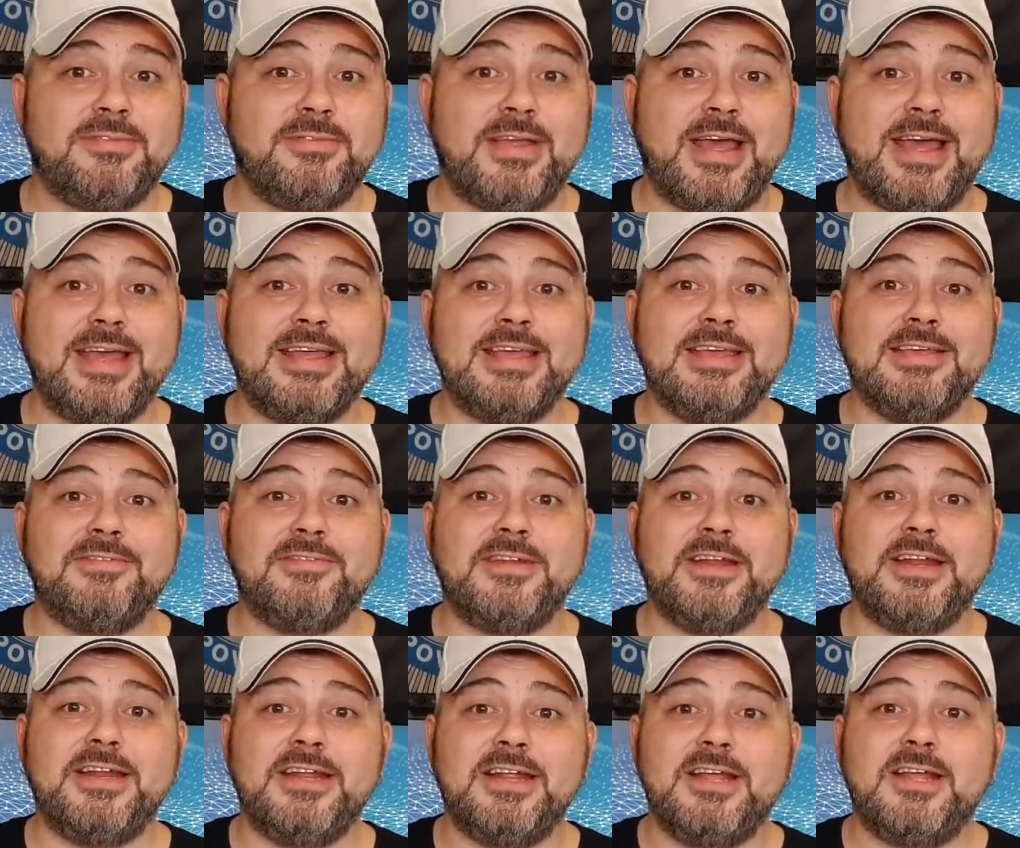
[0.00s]
that
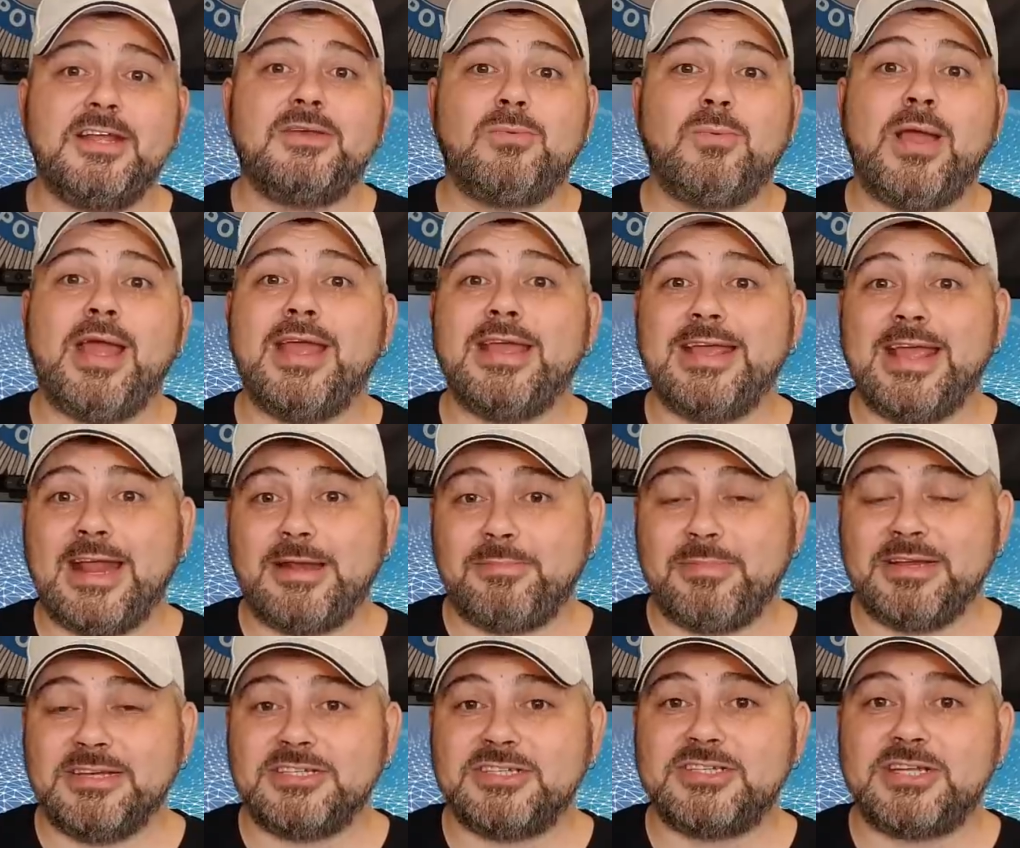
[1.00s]
evening where he had
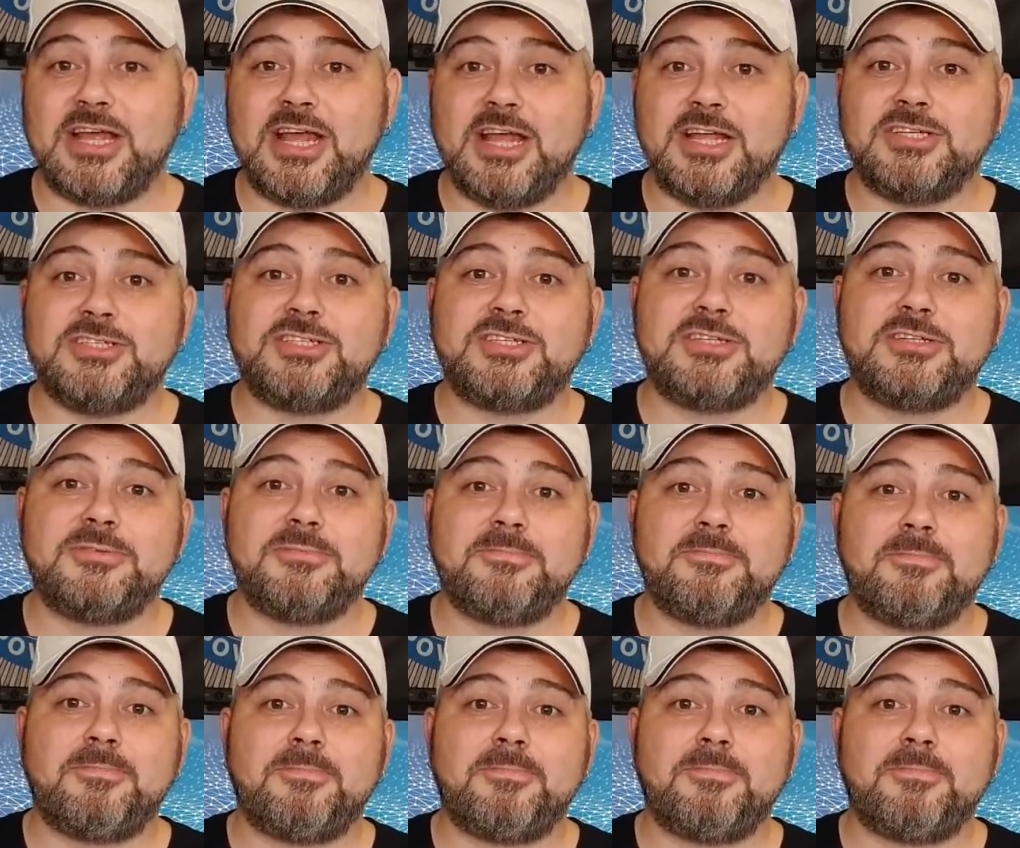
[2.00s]
been searched.